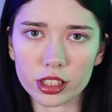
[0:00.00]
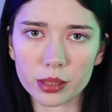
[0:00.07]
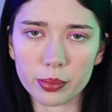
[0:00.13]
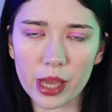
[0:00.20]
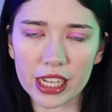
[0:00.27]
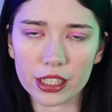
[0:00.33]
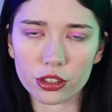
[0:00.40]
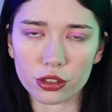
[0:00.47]

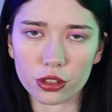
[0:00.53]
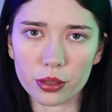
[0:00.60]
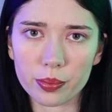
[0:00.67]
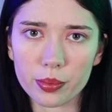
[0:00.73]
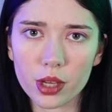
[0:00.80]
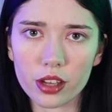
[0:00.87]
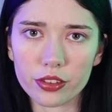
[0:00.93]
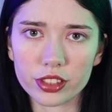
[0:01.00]

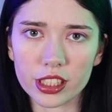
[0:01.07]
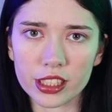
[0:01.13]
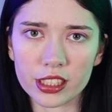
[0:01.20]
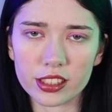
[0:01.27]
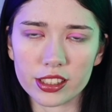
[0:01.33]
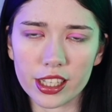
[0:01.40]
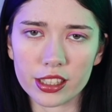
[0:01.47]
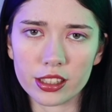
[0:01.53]
spectrum of
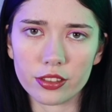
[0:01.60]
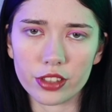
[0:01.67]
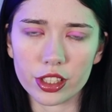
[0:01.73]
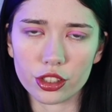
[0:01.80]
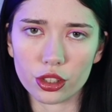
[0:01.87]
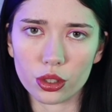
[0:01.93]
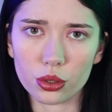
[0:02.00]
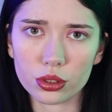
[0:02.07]
sinister
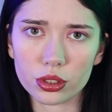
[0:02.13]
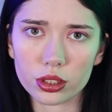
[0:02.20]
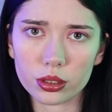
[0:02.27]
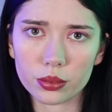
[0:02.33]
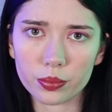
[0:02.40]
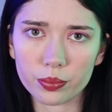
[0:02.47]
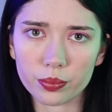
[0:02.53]
individuals,